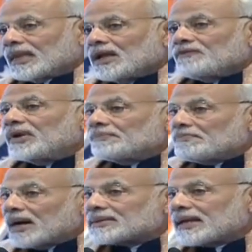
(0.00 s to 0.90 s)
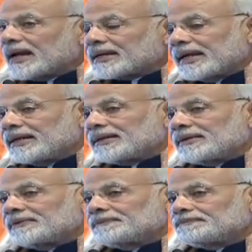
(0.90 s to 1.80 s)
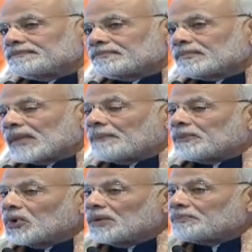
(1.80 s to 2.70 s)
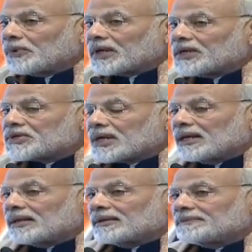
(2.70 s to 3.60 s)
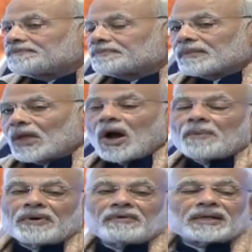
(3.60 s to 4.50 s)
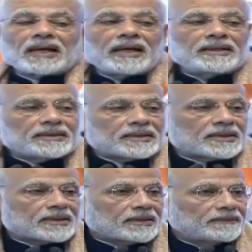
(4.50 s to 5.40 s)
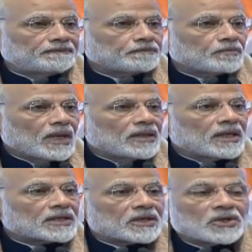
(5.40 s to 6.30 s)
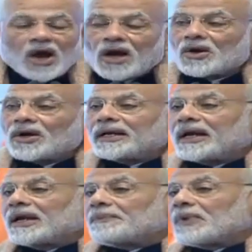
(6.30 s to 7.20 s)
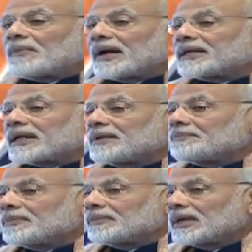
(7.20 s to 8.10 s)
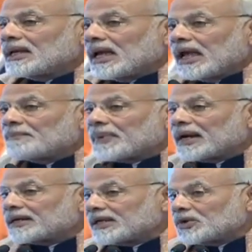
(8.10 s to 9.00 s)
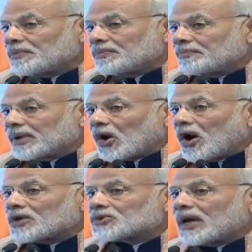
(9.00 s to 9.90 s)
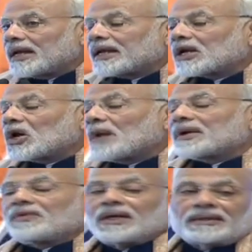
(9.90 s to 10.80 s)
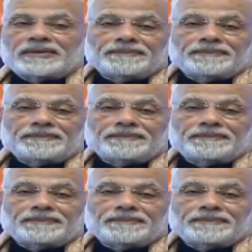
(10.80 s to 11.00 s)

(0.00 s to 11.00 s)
We must attain the full potential of our ties. This is not only a diplomatic imperative, but also an economic one.